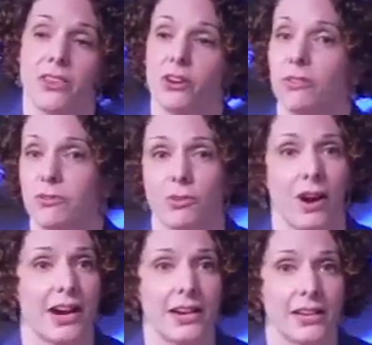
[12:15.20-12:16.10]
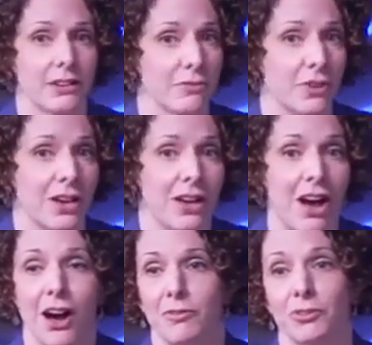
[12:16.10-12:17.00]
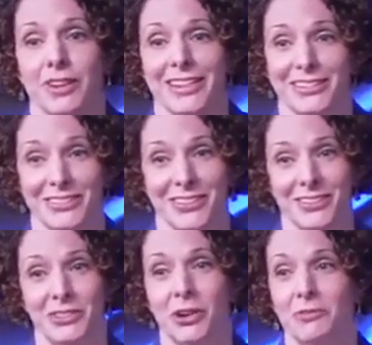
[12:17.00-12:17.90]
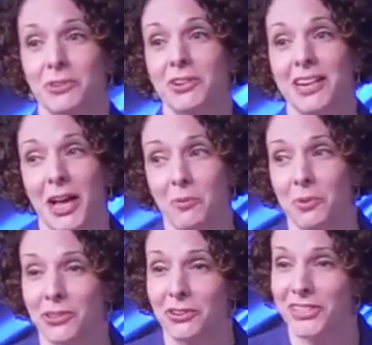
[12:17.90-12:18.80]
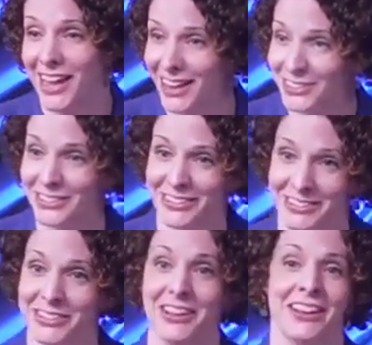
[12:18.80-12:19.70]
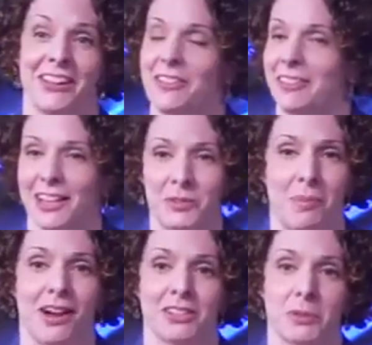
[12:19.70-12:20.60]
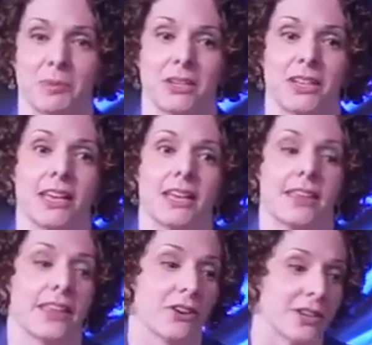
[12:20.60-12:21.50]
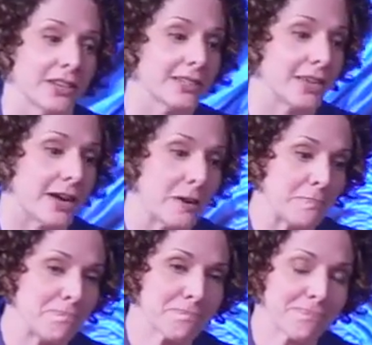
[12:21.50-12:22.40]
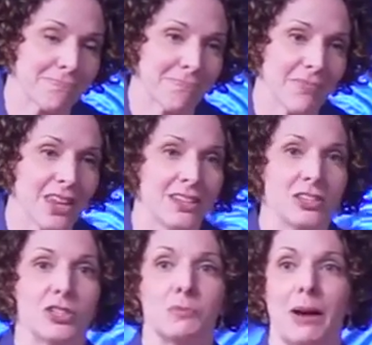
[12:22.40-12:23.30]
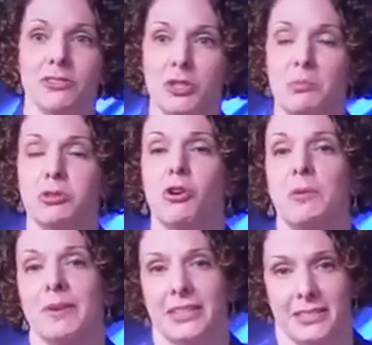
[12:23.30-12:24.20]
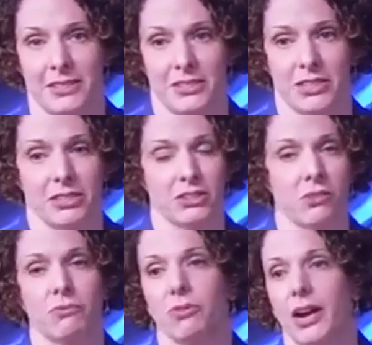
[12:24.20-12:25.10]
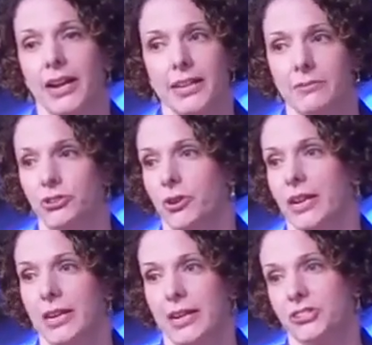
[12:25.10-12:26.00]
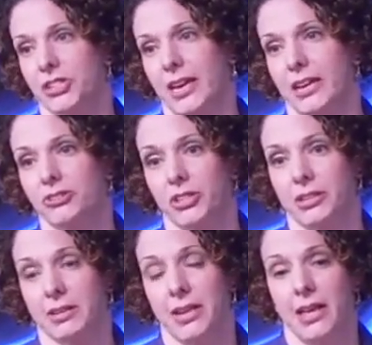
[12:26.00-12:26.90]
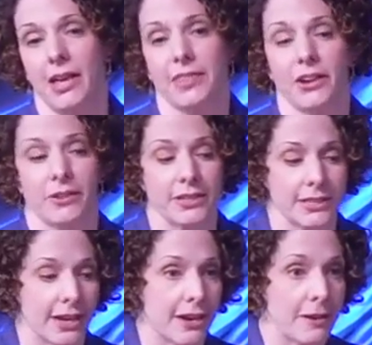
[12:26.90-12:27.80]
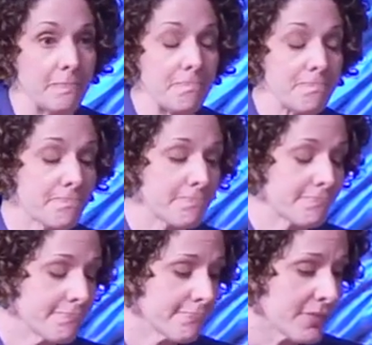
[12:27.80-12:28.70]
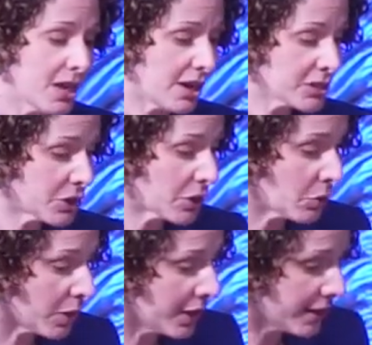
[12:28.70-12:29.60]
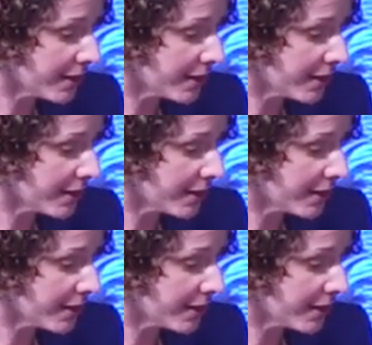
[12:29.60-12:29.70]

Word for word: And there are a variety of offerings. So if you need help with your taxes, that's possible. There is um, spousal employment assistance, a variety of training and education. There is um, also